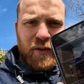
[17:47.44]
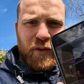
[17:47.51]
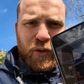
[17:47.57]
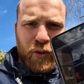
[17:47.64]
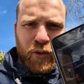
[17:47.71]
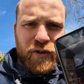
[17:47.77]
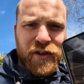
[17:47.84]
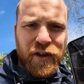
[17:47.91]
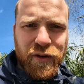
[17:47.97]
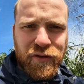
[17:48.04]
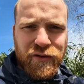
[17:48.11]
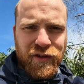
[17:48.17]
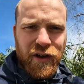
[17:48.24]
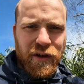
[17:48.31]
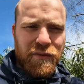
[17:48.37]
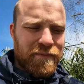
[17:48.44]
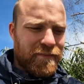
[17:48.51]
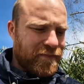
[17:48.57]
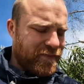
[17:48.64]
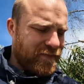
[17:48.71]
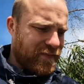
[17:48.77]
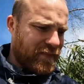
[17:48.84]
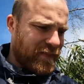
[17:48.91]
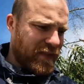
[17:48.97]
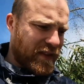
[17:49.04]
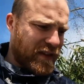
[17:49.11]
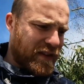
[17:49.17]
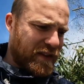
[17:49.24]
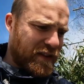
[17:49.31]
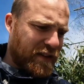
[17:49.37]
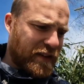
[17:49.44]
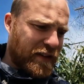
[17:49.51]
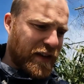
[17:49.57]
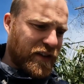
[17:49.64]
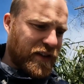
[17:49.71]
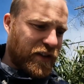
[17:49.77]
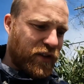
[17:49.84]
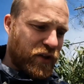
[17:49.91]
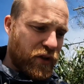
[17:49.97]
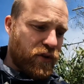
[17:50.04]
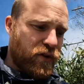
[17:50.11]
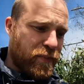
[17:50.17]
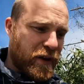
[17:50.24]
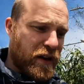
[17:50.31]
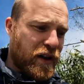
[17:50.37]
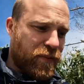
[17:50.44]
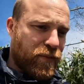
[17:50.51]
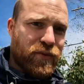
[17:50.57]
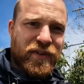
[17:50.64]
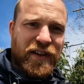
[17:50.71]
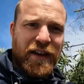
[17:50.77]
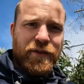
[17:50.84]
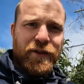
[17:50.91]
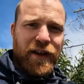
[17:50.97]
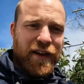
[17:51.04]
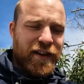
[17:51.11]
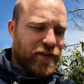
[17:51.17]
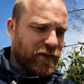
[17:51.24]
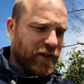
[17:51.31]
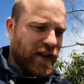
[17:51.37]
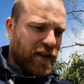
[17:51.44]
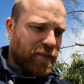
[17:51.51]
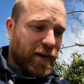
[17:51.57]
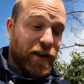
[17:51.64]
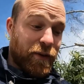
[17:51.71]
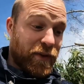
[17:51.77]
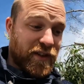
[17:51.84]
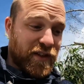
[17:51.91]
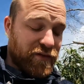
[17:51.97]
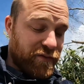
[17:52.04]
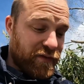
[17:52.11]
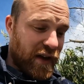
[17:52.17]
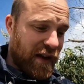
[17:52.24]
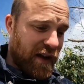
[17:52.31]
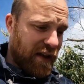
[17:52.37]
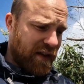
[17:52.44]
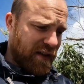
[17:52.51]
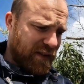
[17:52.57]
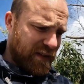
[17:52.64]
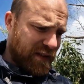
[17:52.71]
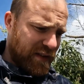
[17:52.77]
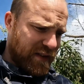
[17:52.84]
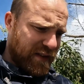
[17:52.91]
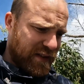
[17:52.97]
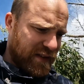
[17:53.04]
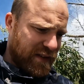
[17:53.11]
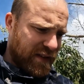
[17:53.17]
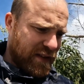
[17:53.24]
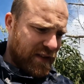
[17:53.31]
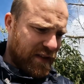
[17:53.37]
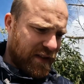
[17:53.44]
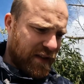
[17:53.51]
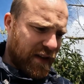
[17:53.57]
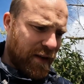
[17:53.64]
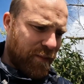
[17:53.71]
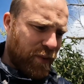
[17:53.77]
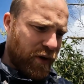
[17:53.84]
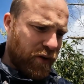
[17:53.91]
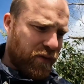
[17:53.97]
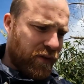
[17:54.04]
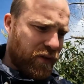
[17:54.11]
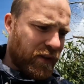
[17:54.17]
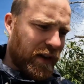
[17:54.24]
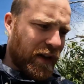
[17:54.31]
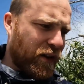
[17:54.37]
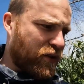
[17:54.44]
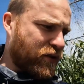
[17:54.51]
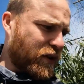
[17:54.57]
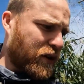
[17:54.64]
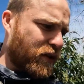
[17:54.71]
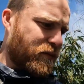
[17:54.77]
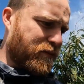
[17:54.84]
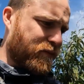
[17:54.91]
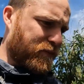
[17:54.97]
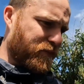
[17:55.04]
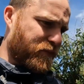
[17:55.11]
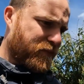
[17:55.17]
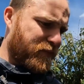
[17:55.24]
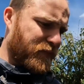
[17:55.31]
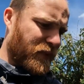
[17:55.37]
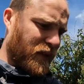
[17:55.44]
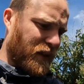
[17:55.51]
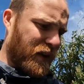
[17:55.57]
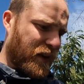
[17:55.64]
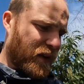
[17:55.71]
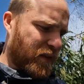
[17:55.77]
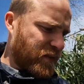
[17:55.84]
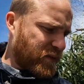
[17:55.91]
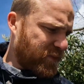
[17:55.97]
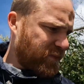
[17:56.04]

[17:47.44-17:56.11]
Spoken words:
Also chrome. There's actually two purple tailgates on eBay, which is rare. And they're both got that chrome thing.